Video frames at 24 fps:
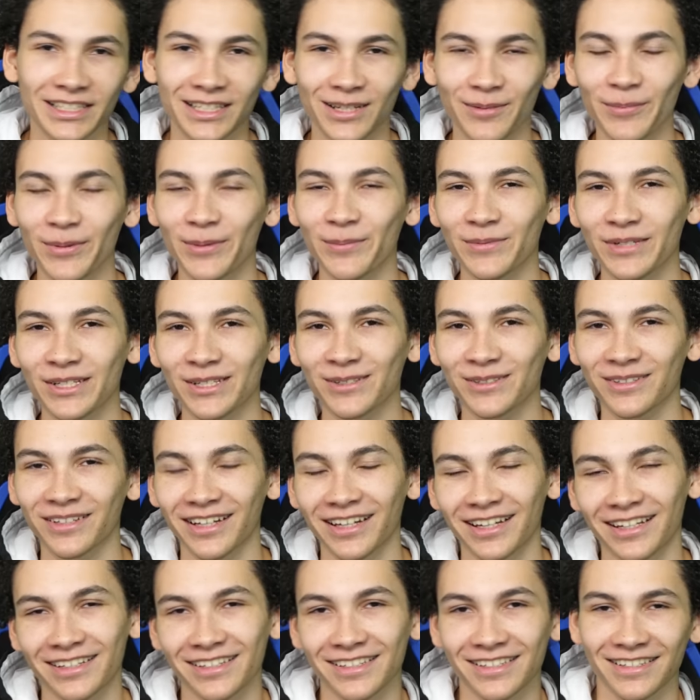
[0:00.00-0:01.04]
Some of them
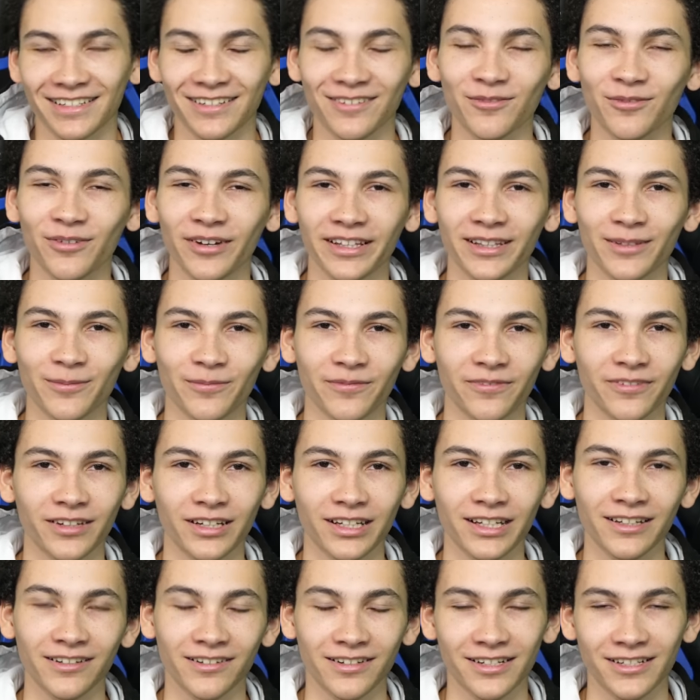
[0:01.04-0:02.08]
I just didn't find them
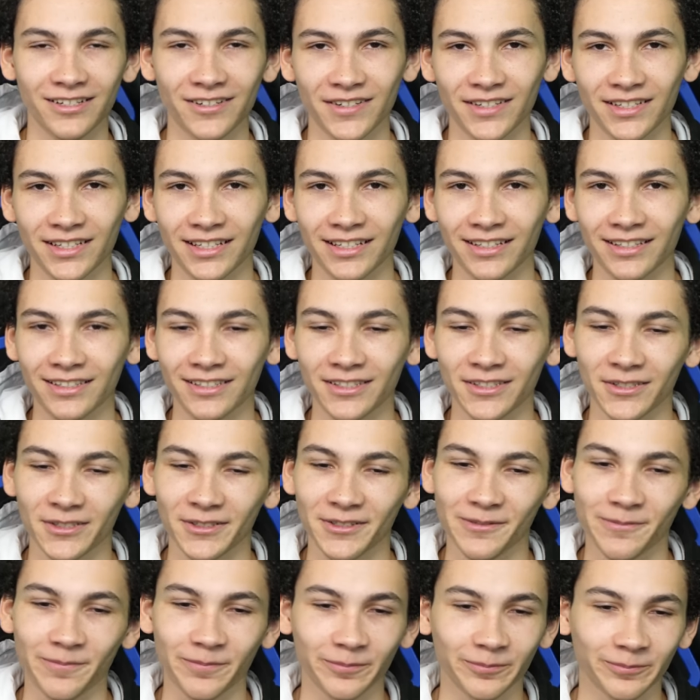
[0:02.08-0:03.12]
funny or interesting.
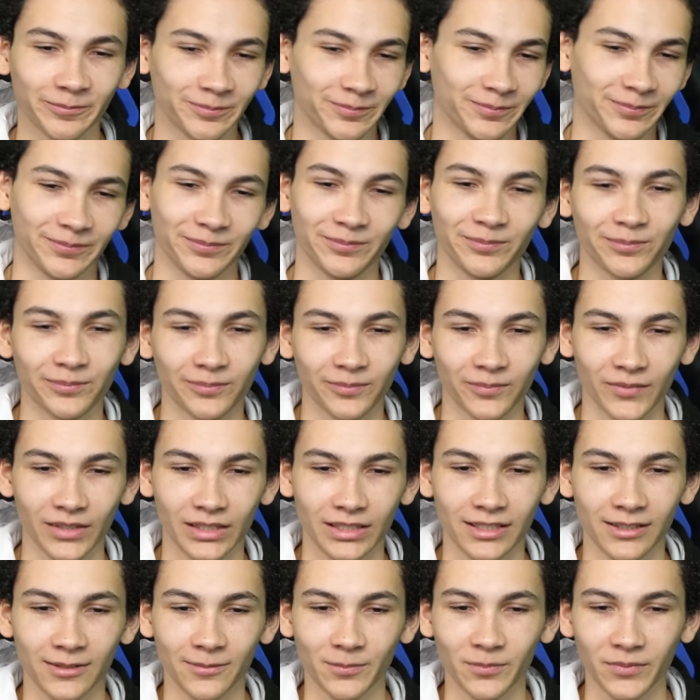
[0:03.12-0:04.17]
So
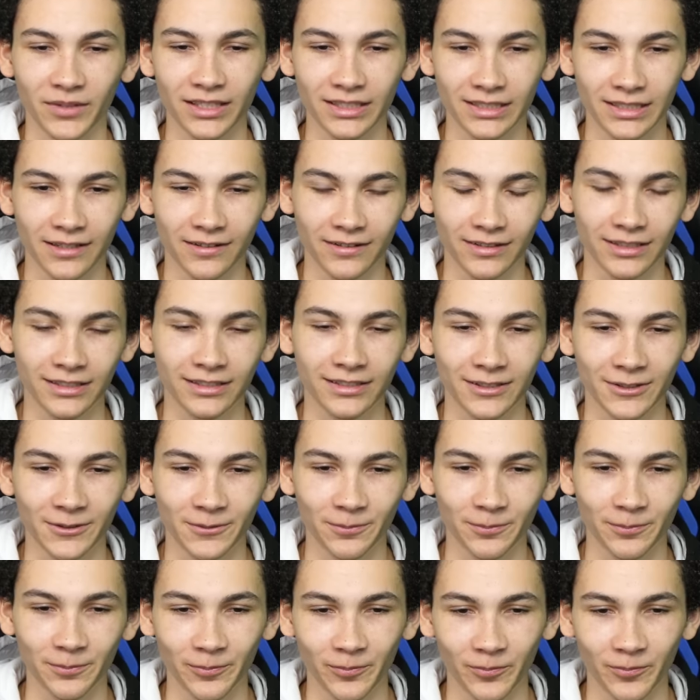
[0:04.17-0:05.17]
yeah, that's how it is though.